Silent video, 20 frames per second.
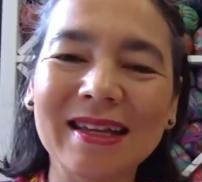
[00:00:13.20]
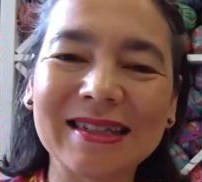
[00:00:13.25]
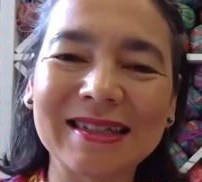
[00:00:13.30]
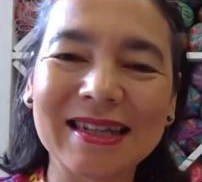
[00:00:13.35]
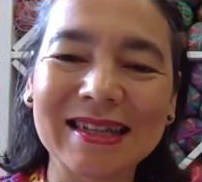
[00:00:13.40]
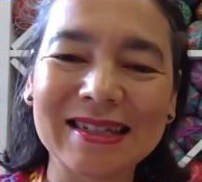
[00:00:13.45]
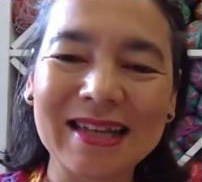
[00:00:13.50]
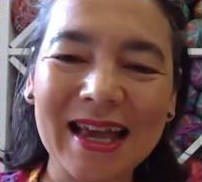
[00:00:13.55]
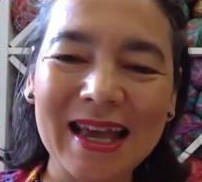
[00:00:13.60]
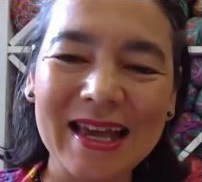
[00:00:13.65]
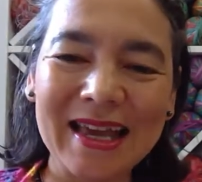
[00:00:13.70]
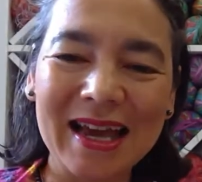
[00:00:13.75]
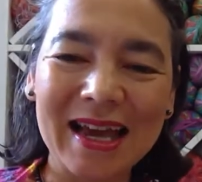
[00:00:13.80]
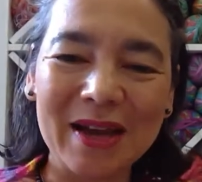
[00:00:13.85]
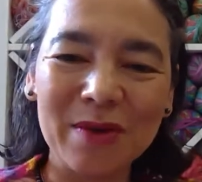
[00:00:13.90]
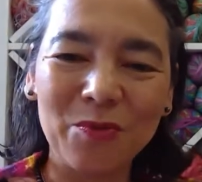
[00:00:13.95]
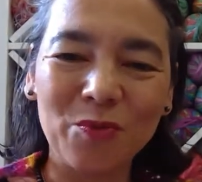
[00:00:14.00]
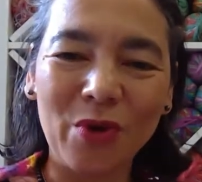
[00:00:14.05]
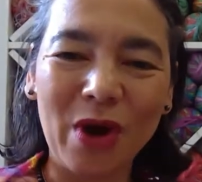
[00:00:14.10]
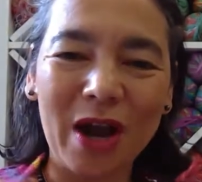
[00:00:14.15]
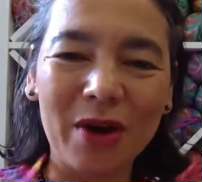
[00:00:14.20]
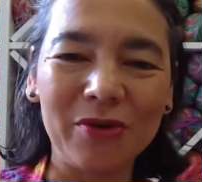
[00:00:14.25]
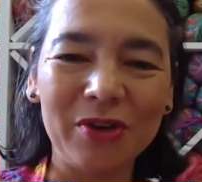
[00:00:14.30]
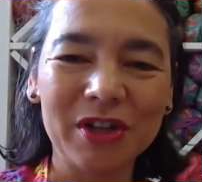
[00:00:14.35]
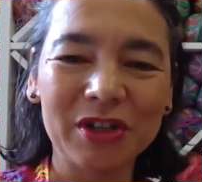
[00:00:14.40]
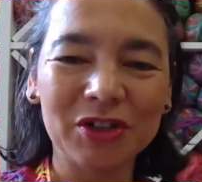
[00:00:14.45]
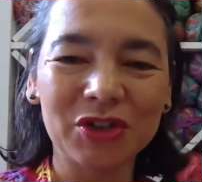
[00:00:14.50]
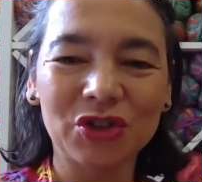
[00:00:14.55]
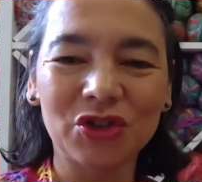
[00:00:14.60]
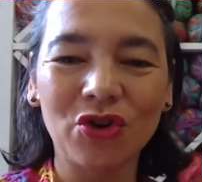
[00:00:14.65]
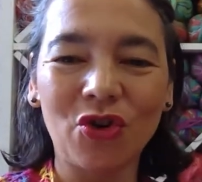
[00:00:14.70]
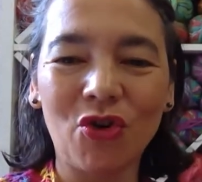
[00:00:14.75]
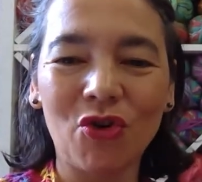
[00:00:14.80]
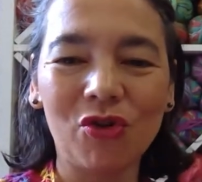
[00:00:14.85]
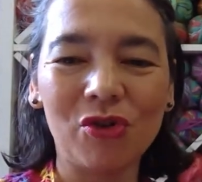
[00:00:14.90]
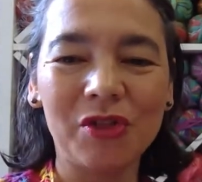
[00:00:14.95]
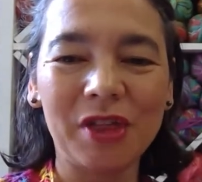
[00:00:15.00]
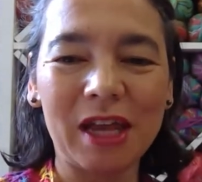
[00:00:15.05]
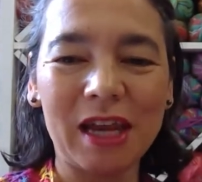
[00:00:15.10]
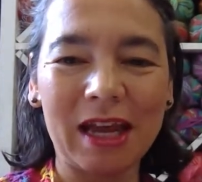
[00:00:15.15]
Today I'm wearing a
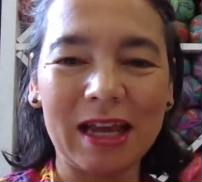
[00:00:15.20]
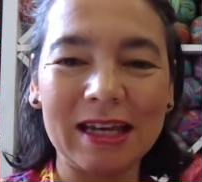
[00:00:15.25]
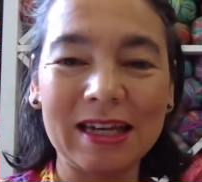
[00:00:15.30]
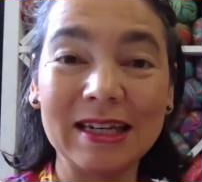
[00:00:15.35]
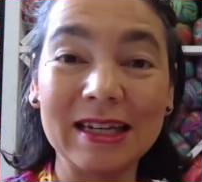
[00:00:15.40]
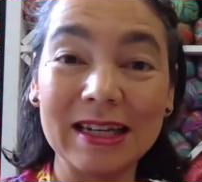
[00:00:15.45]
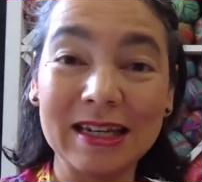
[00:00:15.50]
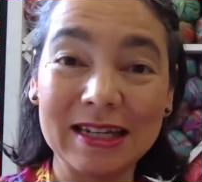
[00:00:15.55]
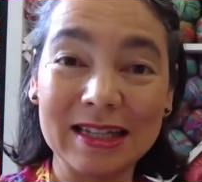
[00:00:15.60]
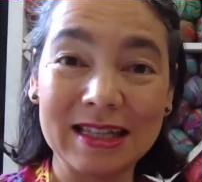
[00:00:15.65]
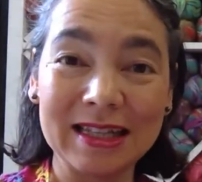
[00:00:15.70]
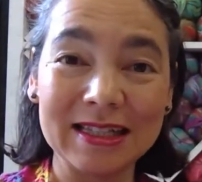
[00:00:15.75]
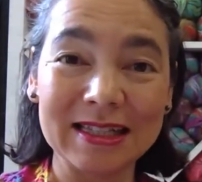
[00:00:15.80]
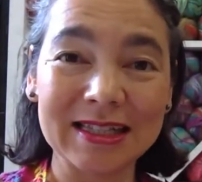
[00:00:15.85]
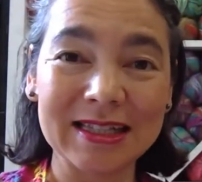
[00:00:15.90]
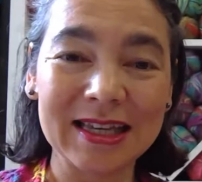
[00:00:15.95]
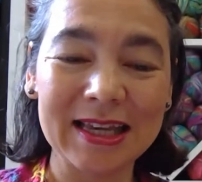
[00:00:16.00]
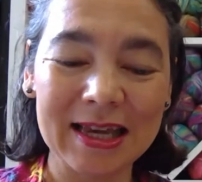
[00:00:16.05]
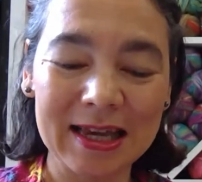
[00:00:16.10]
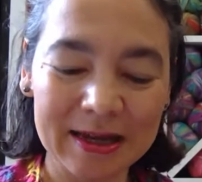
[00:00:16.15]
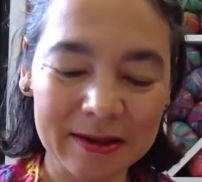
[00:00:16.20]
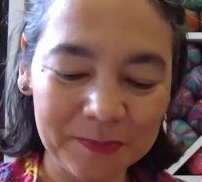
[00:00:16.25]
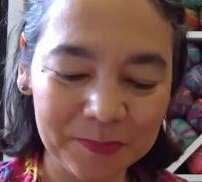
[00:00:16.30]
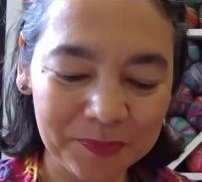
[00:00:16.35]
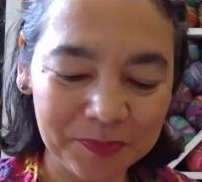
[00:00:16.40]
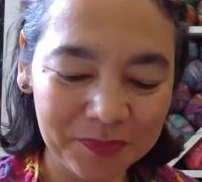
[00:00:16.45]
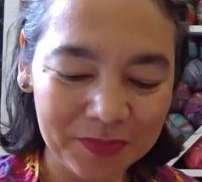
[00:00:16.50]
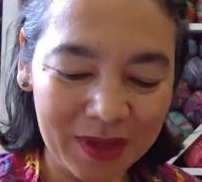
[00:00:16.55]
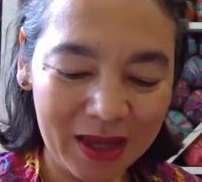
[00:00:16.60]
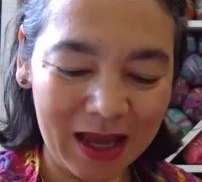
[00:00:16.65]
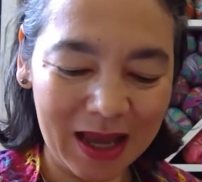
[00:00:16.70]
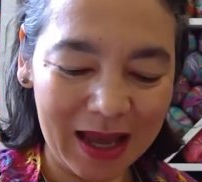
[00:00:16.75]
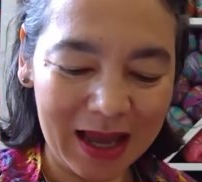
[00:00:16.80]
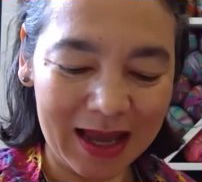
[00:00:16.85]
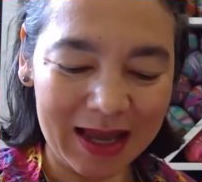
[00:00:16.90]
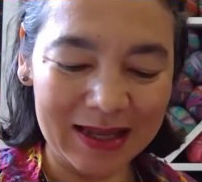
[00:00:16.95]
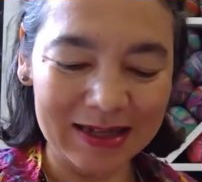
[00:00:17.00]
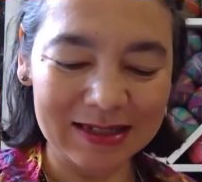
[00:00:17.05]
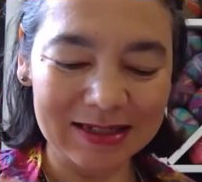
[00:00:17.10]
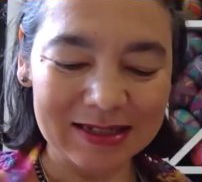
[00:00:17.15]
shawl that I knit this year
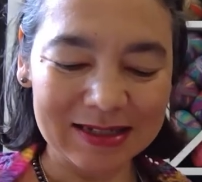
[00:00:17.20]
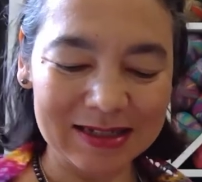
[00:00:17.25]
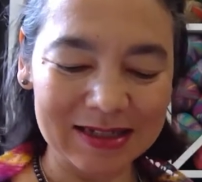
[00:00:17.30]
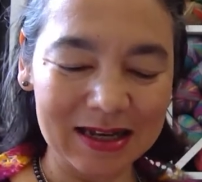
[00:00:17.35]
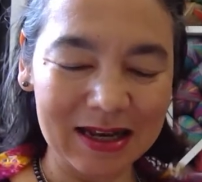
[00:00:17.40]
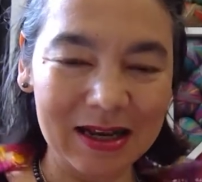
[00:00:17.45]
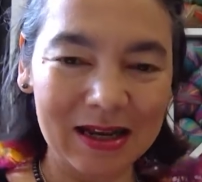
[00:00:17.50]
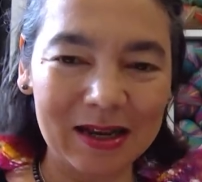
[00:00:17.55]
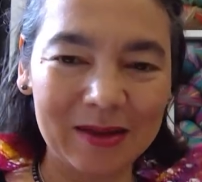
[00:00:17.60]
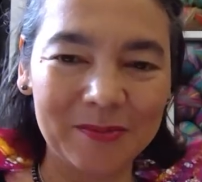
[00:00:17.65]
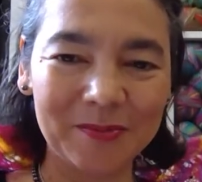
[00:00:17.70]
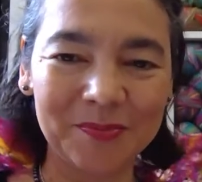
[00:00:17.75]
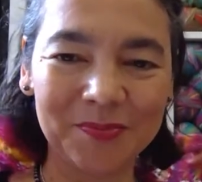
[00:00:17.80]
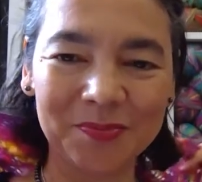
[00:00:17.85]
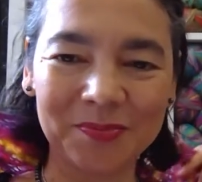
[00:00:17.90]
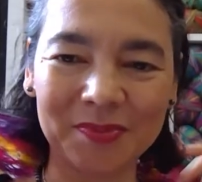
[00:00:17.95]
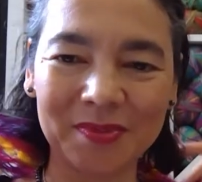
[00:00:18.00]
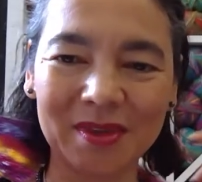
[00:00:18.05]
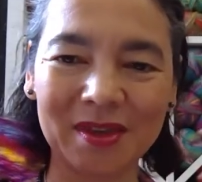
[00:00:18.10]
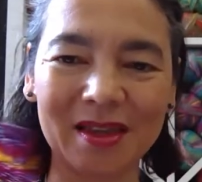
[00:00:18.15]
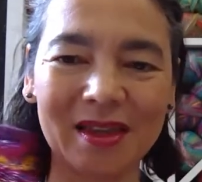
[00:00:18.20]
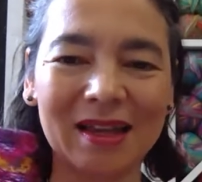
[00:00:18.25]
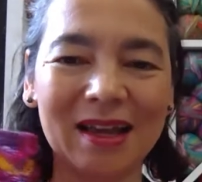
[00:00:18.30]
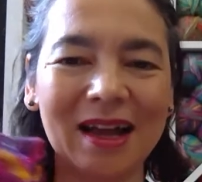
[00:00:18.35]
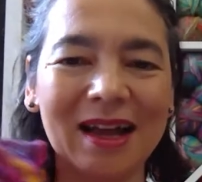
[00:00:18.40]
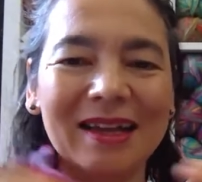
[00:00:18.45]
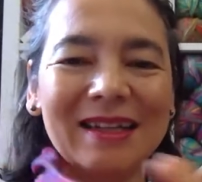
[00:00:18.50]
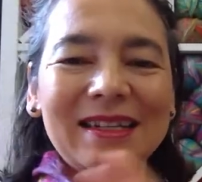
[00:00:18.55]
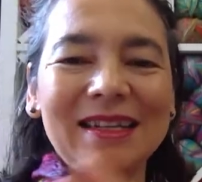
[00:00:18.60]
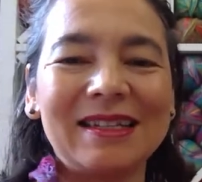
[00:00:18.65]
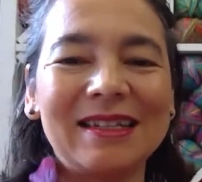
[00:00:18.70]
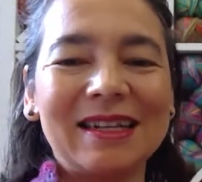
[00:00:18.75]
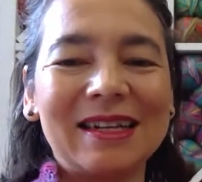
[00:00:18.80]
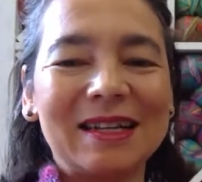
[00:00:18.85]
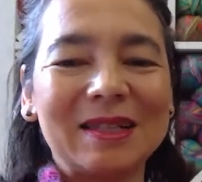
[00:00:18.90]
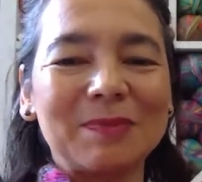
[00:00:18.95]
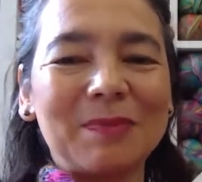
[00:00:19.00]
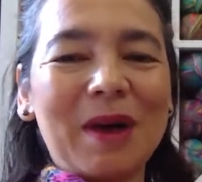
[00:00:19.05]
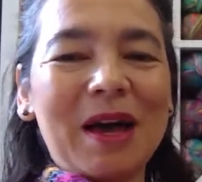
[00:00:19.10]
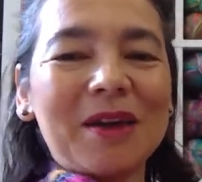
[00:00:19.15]
and I knit it
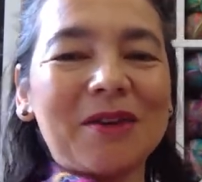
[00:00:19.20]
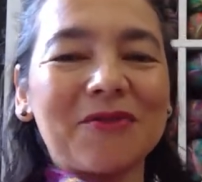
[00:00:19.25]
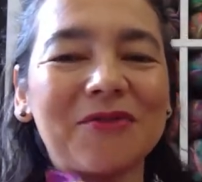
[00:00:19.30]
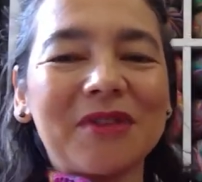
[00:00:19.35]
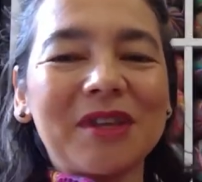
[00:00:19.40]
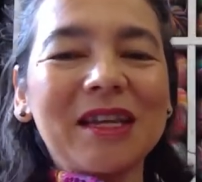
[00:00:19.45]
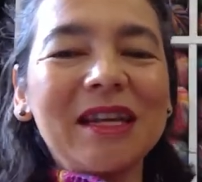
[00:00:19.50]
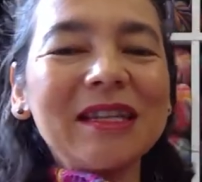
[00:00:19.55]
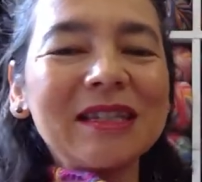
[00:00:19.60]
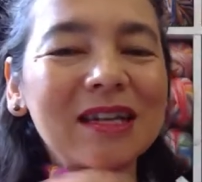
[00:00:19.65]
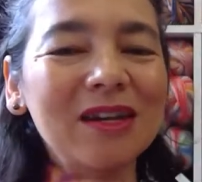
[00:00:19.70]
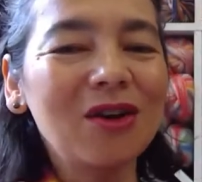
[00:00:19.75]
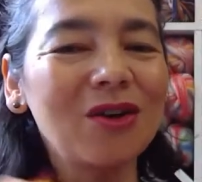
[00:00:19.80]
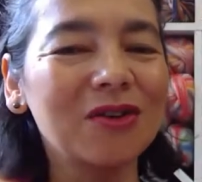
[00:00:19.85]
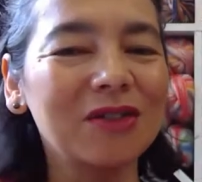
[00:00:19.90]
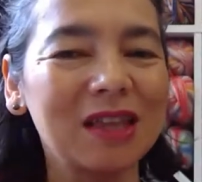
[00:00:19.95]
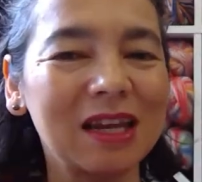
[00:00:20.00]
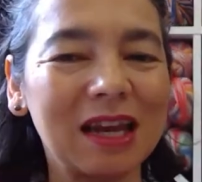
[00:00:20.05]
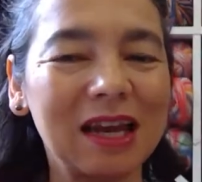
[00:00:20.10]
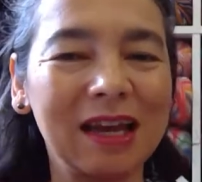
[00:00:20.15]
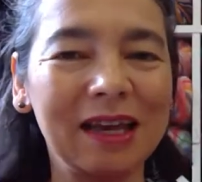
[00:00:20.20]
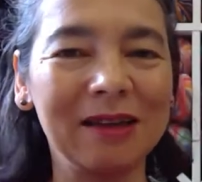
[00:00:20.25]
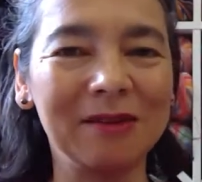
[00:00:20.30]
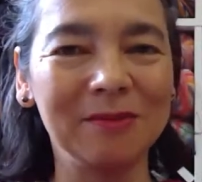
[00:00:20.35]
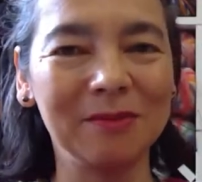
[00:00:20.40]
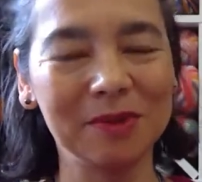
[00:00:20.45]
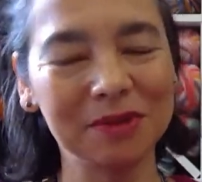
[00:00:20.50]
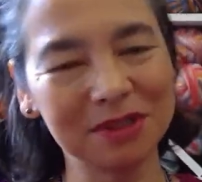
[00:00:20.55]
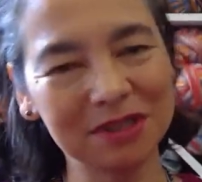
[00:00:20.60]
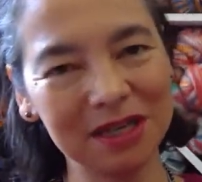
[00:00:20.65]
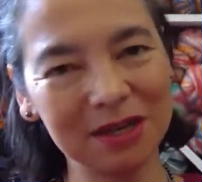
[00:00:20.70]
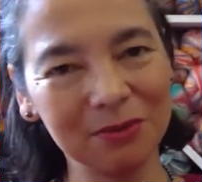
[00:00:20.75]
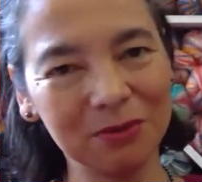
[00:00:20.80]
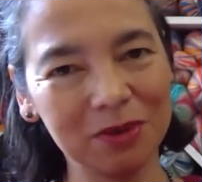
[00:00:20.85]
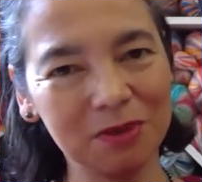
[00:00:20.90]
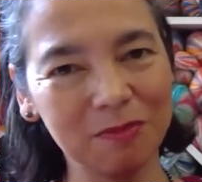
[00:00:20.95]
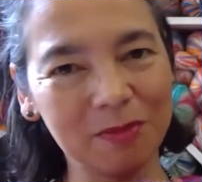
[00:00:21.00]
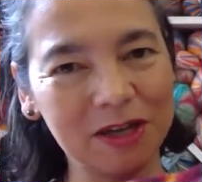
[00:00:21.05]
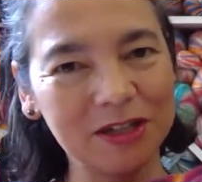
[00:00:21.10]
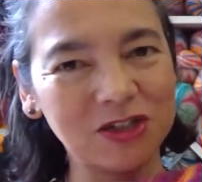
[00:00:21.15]
as part of the knit along that I did
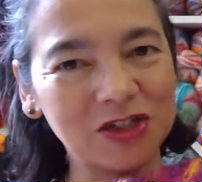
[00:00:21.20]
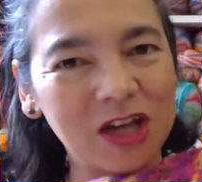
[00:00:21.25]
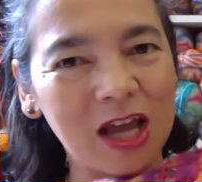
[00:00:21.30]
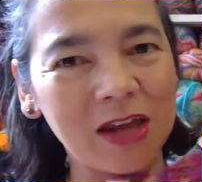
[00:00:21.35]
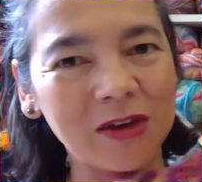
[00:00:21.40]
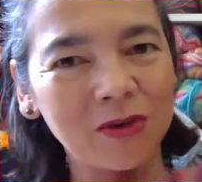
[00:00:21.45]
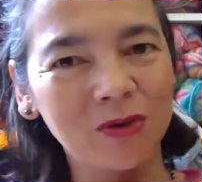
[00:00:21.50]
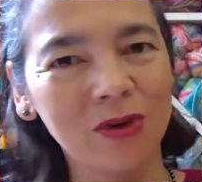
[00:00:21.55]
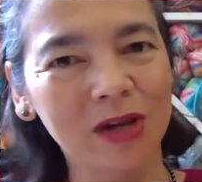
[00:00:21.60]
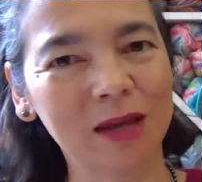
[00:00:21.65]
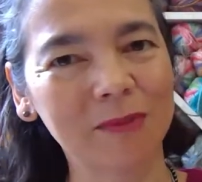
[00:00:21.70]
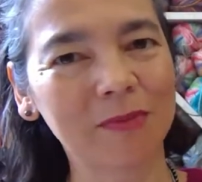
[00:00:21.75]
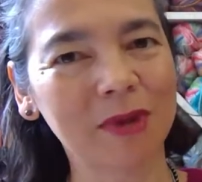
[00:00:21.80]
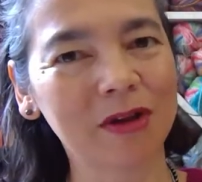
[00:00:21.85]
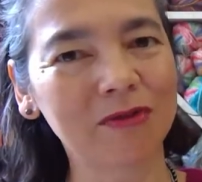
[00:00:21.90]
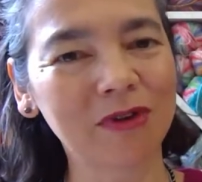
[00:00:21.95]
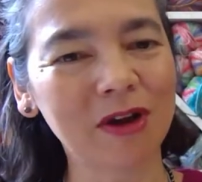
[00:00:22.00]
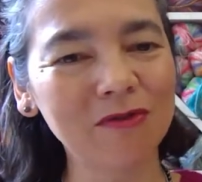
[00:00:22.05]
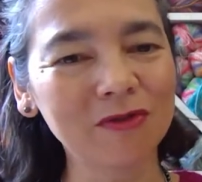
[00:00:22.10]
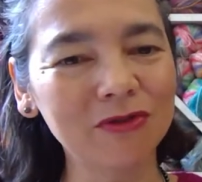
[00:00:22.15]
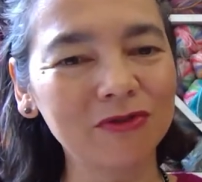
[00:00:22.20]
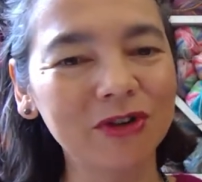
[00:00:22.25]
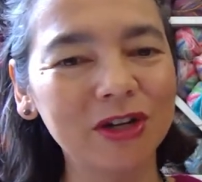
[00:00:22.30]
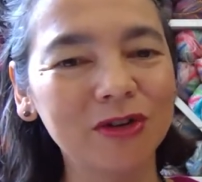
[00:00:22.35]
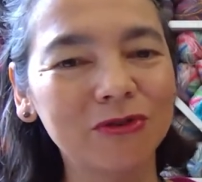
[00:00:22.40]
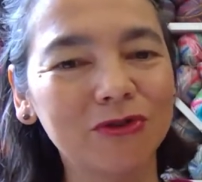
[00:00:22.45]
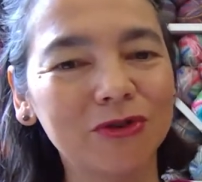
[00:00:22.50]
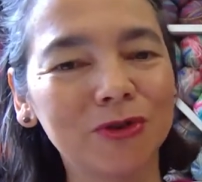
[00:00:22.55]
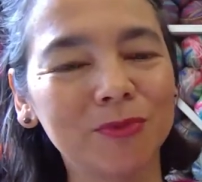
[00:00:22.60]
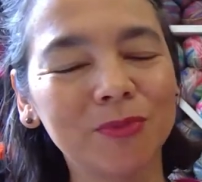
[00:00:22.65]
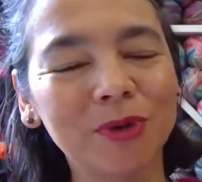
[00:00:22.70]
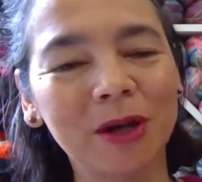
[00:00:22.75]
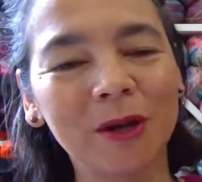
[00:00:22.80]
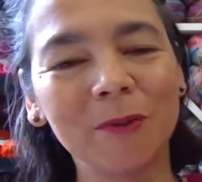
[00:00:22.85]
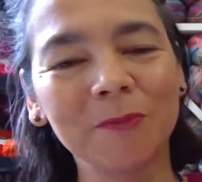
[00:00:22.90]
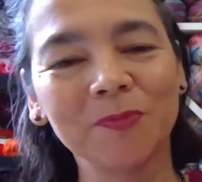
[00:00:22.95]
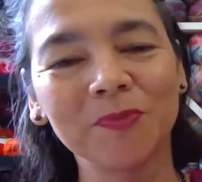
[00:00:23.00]
with my channel and my Ravelry group,